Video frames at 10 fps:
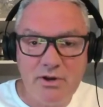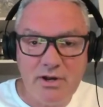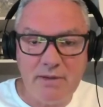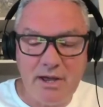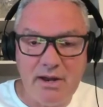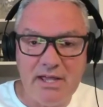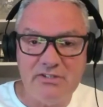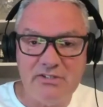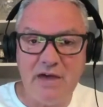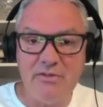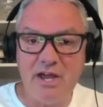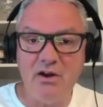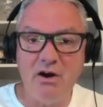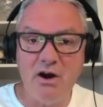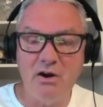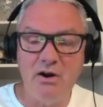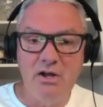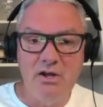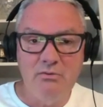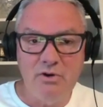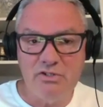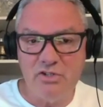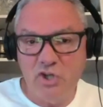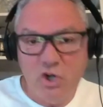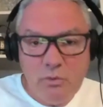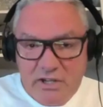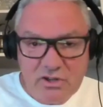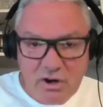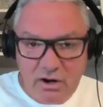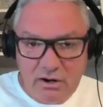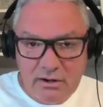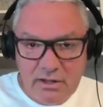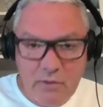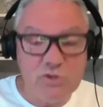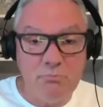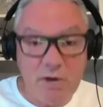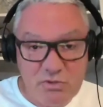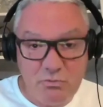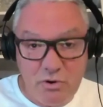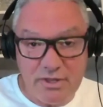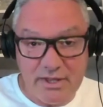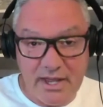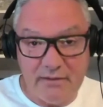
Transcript: about is how that car was a good race car. It was much more than that.